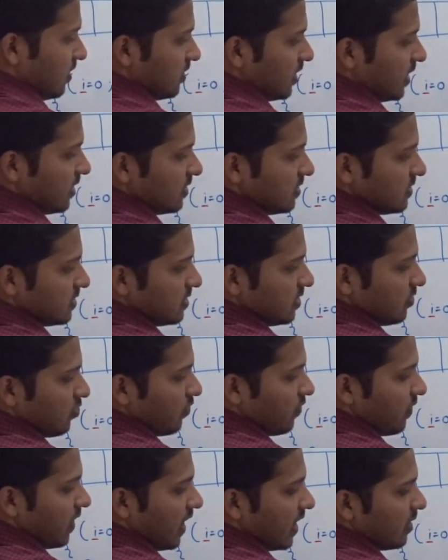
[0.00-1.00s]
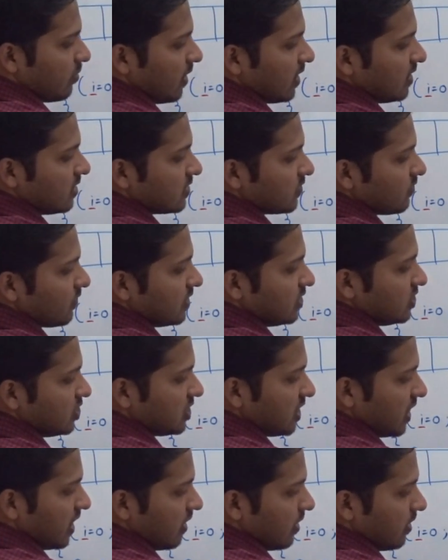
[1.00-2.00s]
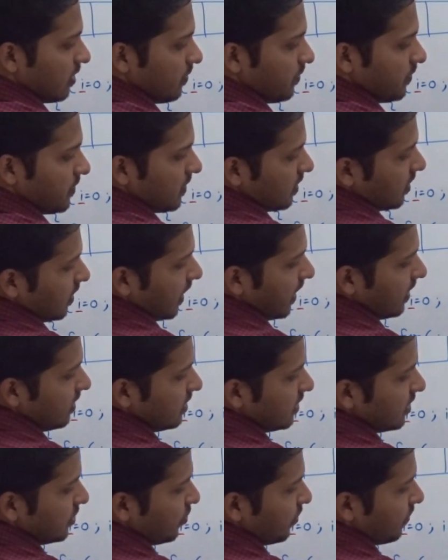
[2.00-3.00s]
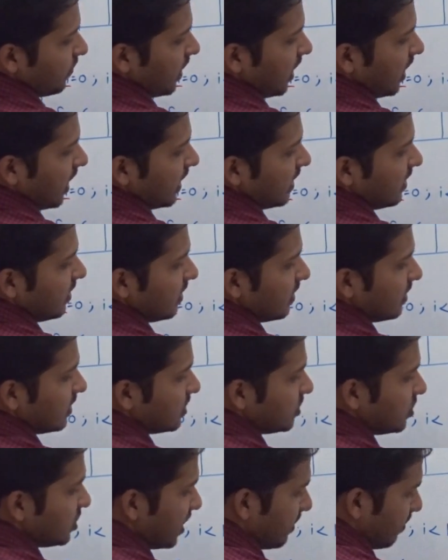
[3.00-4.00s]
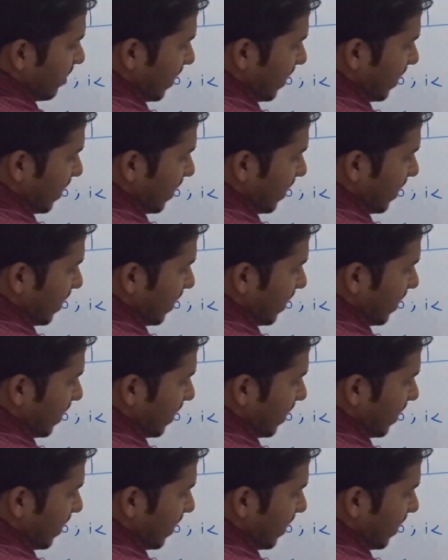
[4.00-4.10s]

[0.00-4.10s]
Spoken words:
That is T of I minus 1 j and T of I j